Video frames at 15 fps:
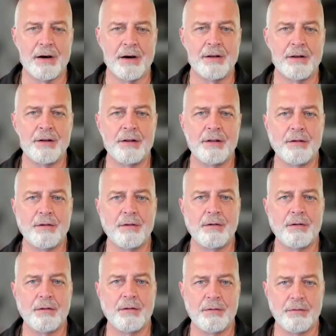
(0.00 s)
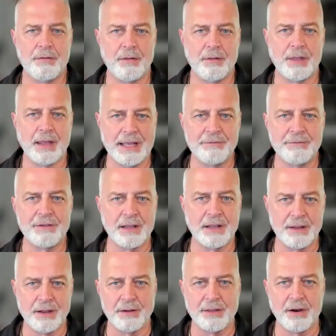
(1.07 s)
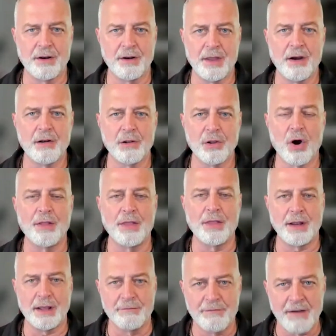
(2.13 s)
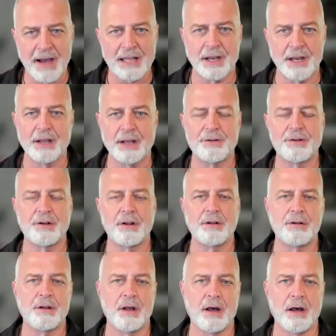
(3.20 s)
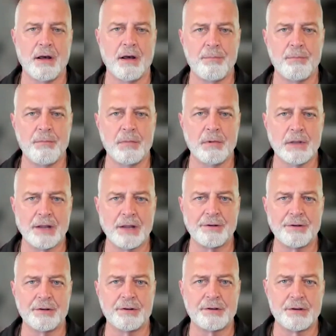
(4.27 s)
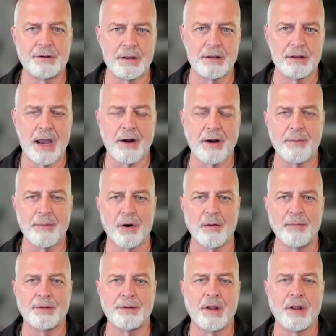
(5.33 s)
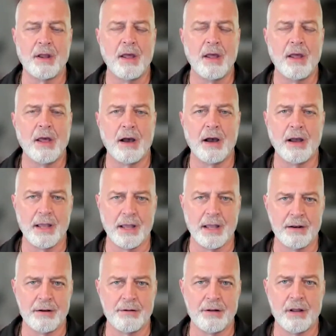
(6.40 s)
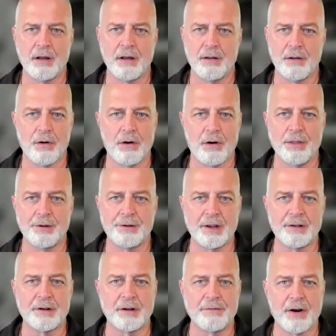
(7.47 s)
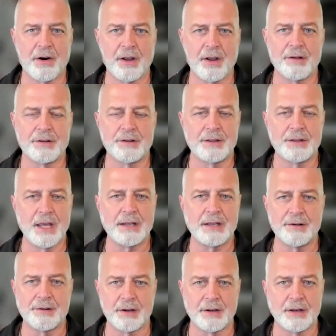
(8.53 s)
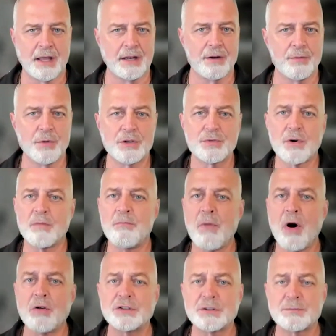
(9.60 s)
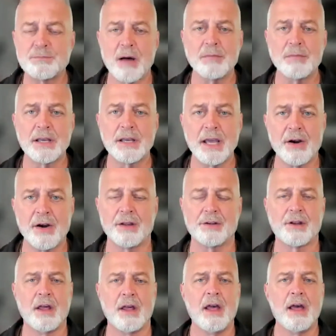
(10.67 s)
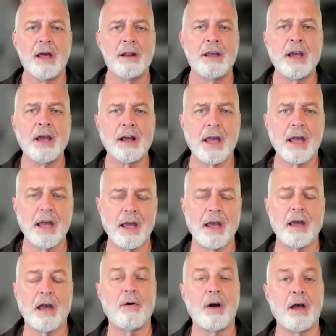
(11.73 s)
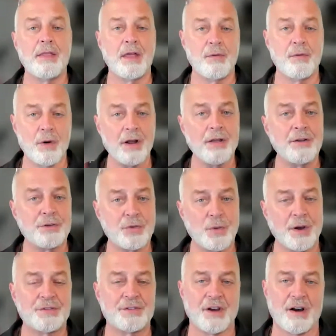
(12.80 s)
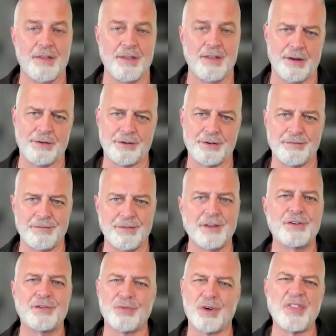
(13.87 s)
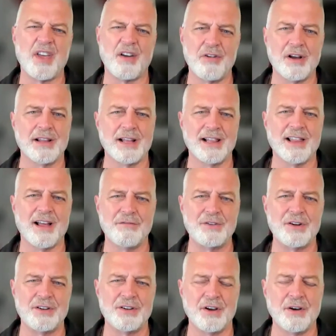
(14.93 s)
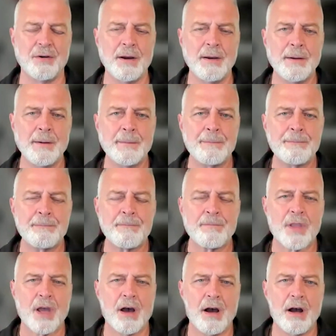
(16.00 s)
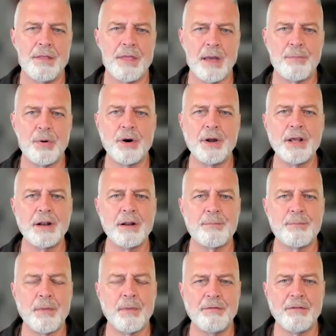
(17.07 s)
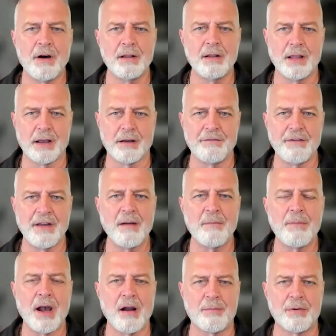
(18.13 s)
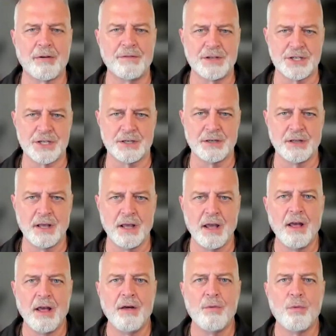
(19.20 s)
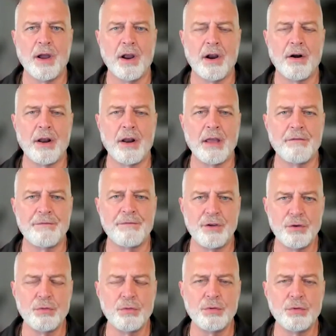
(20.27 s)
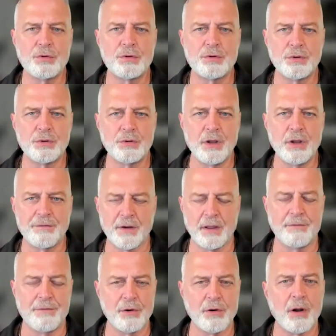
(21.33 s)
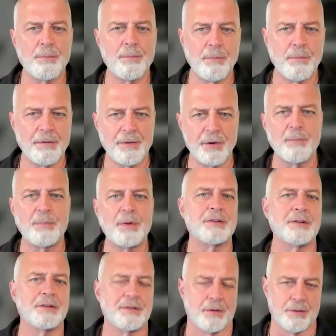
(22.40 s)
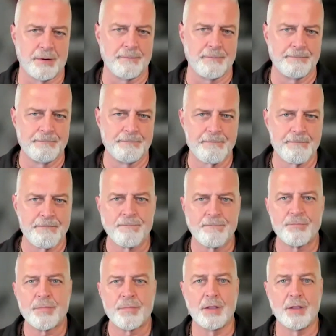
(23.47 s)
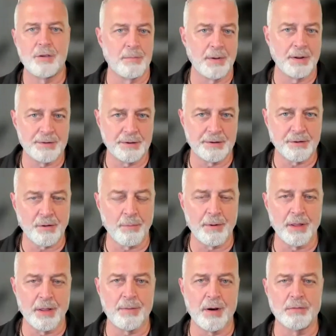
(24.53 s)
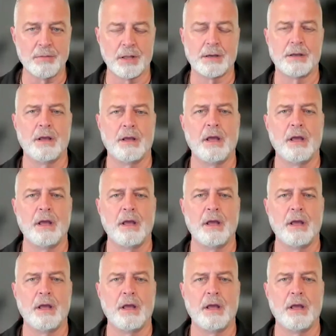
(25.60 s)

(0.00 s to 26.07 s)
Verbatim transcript: on their, their law that invalidates uh, licensed carry permits uh, in uh, all the sensitive areas that they designated, which were most public areas. Now you got uh, uh, oh, and then one other twist on this. this is what they really love to do. Uh, they put in a, a like a vampire provision where if you do if if you're a if you're a business owner and your business is open to the public